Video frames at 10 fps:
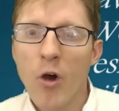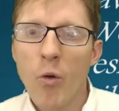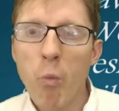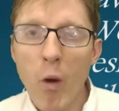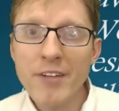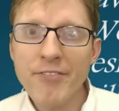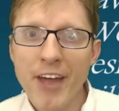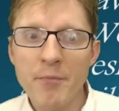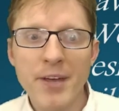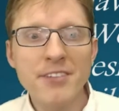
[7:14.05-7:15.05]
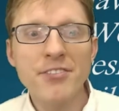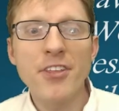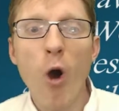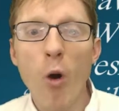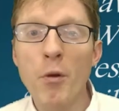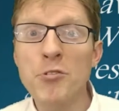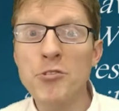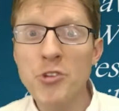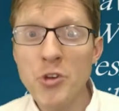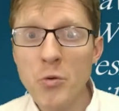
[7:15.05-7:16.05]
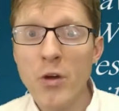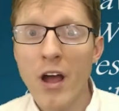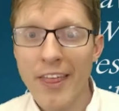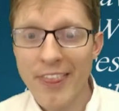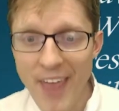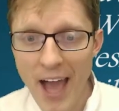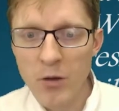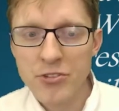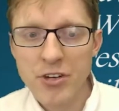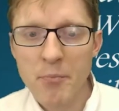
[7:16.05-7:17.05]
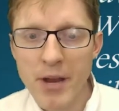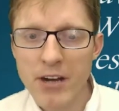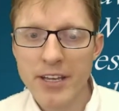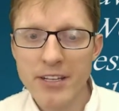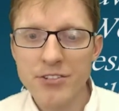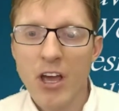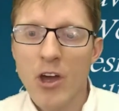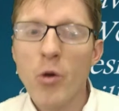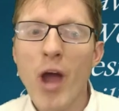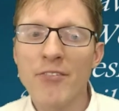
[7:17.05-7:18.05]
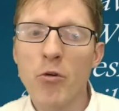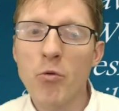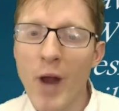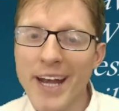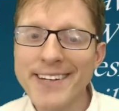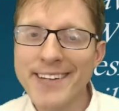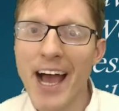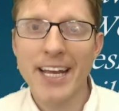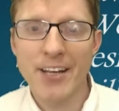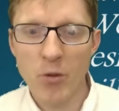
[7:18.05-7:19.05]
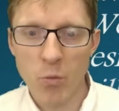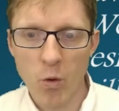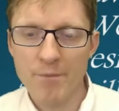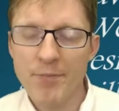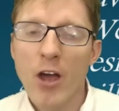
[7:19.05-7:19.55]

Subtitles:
One of them is the almost 2,000 Americans who have already died in the war.